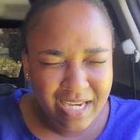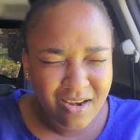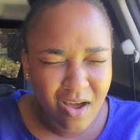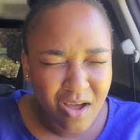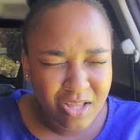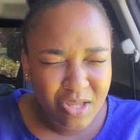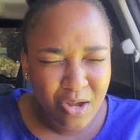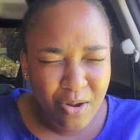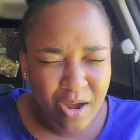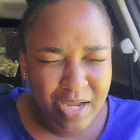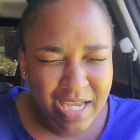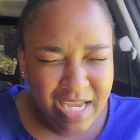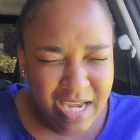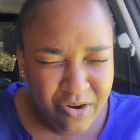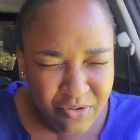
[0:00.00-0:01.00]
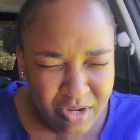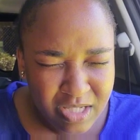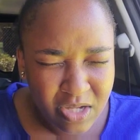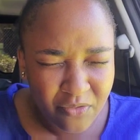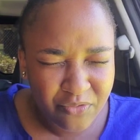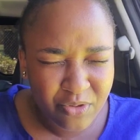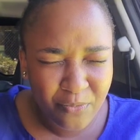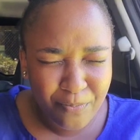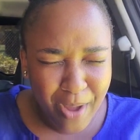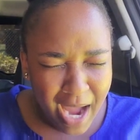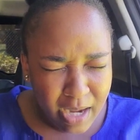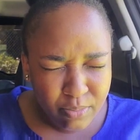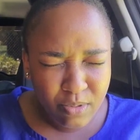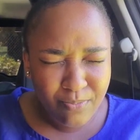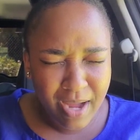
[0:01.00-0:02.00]
In other areas of the
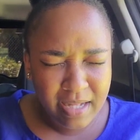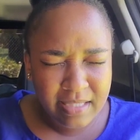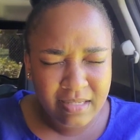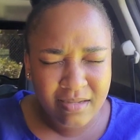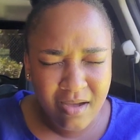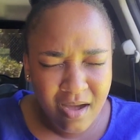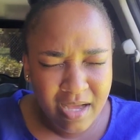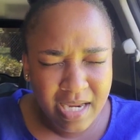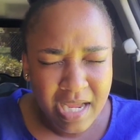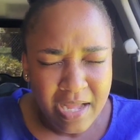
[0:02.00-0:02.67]
Bible, mighty God,